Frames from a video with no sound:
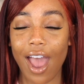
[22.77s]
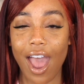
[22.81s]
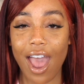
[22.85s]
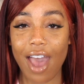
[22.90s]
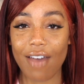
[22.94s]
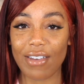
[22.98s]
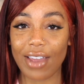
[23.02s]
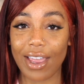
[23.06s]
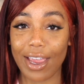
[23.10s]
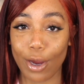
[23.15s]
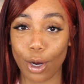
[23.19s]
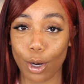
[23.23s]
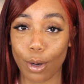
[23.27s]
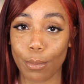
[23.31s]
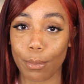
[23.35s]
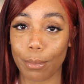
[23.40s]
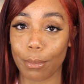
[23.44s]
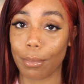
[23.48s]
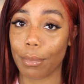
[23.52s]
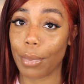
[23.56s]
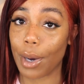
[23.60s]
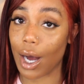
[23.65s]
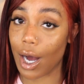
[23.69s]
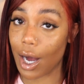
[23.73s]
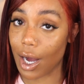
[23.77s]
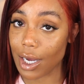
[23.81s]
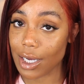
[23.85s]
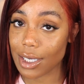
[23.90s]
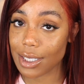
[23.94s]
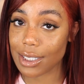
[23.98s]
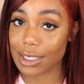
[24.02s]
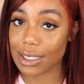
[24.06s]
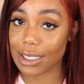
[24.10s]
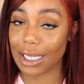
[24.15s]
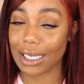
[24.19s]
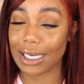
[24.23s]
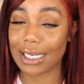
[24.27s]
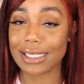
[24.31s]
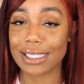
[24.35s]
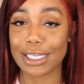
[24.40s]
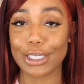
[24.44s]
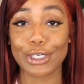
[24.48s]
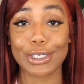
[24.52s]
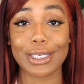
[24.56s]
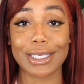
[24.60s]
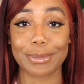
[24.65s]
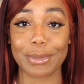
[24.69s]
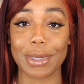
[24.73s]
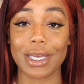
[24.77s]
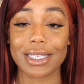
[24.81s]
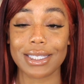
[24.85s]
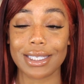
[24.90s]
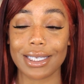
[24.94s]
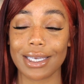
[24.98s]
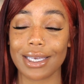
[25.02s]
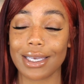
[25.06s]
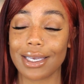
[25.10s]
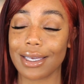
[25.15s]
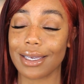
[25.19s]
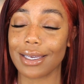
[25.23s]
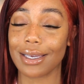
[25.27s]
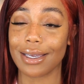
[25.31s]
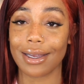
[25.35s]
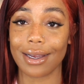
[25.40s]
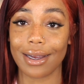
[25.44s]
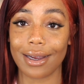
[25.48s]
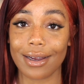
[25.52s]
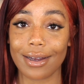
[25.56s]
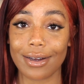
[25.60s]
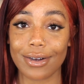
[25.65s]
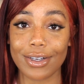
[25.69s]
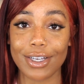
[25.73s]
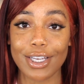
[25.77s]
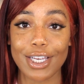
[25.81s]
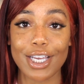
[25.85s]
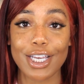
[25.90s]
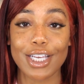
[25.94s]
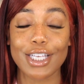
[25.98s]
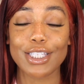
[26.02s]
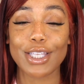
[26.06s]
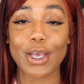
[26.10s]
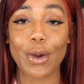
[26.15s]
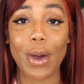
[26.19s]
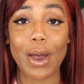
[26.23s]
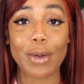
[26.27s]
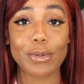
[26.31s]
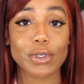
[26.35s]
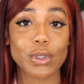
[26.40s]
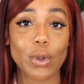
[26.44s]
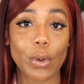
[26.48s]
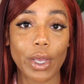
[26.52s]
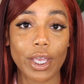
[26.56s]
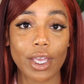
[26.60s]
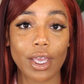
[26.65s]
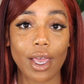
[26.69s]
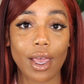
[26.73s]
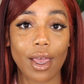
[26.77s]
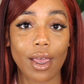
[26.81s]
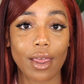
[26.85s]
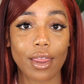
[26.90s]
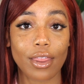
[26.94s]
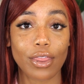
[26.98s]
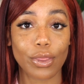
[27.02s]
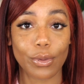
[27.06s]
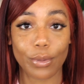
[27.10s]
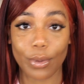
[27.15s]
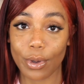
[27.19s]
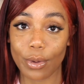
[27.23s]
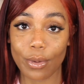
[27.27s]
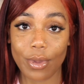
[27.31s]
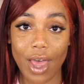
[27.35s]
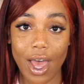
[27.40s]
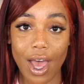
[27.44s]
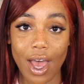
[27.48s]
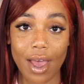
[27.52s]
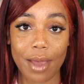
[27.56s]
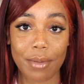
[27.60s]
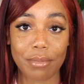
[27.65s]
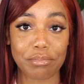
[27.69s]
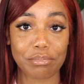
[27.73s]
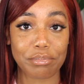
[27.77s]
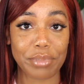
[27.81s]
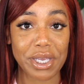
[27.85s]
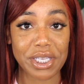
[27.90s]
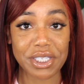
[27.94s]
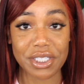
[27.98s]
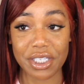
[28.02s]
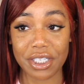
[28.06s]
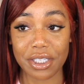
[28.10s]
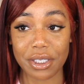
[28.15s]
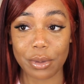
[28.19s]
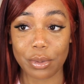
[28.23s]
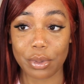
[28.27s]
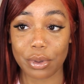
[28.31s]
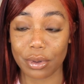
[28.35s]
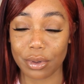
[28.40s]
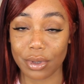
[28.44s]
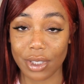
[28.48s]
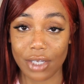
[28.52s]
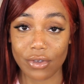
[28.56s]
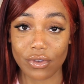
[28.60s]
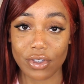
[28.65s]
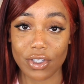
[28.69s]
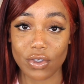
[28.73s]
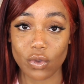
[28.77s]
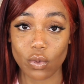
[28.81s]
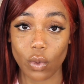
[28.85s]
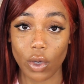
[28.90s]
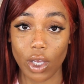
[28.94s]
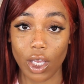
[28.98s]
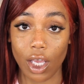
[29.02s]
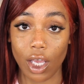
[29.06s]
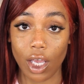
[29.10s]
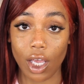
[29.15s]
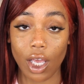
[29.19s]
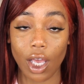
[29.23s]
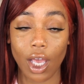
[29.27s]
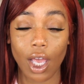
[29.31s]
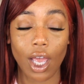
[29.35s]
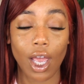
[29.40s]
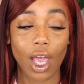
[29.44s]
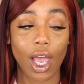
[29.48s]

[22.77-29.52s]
I have a hair box and it's underneath my sink, girl. So I was going through that, basically pulled out this wig.